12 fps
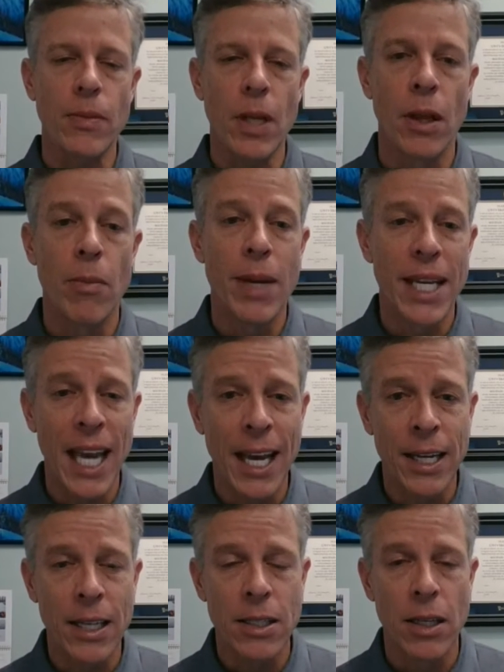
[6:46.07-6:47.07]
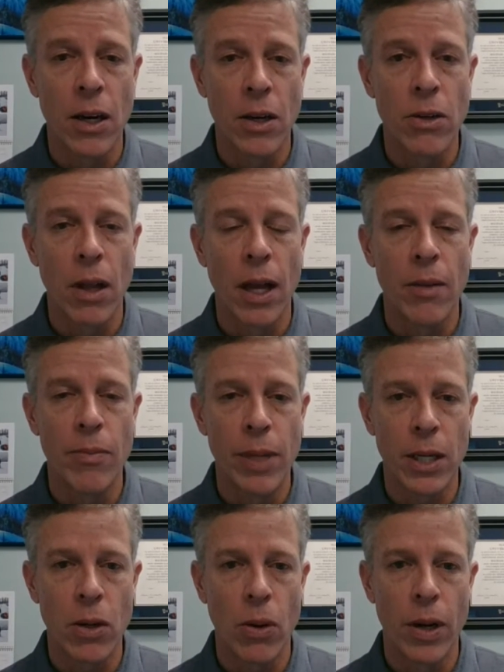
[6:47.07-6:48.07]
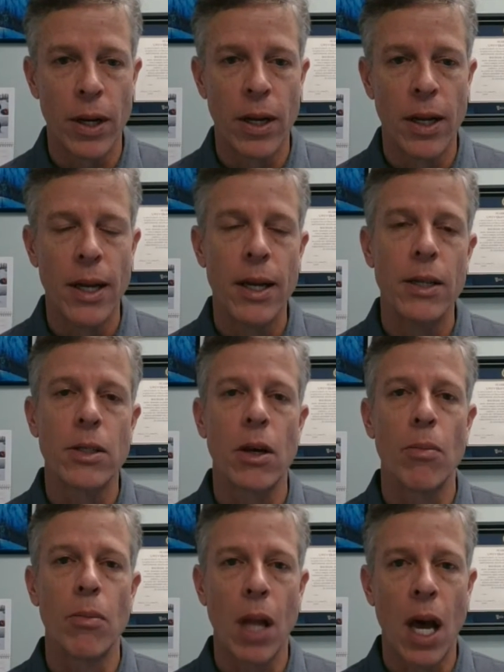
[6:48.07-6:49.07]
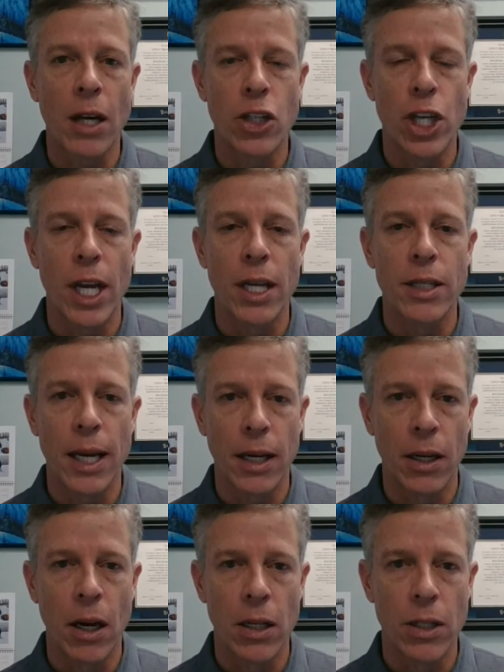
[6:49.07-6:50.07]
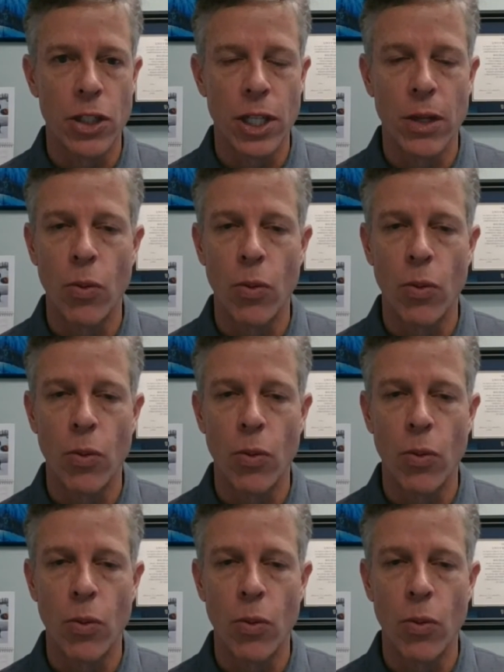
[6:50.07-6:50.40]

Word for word: the mechanics that underline Bitcoin is called blockchain technology.